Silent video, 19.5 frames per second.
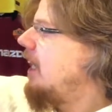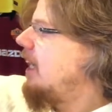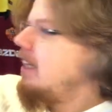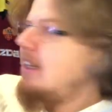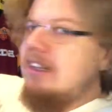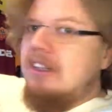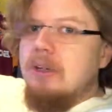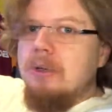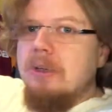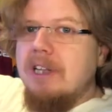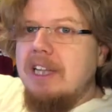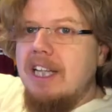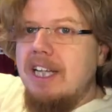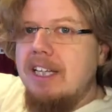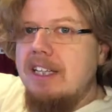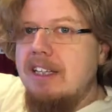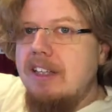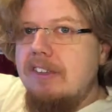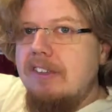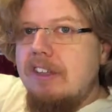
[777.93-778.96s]
I don't
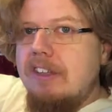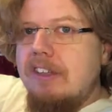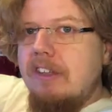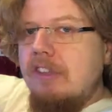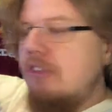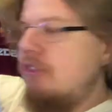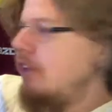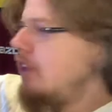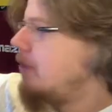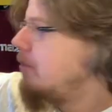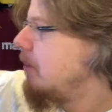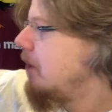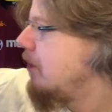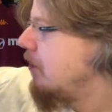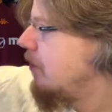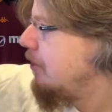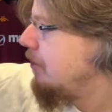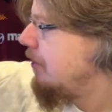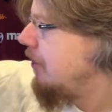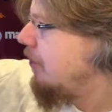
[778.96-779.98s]
like necessarily the treatment
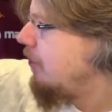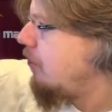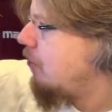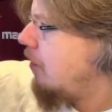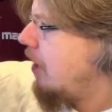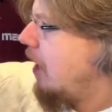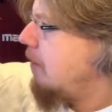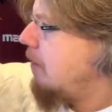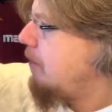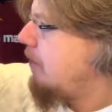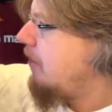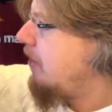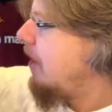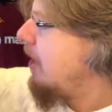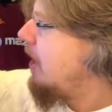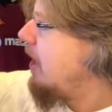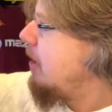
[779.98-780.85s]
of the stripes,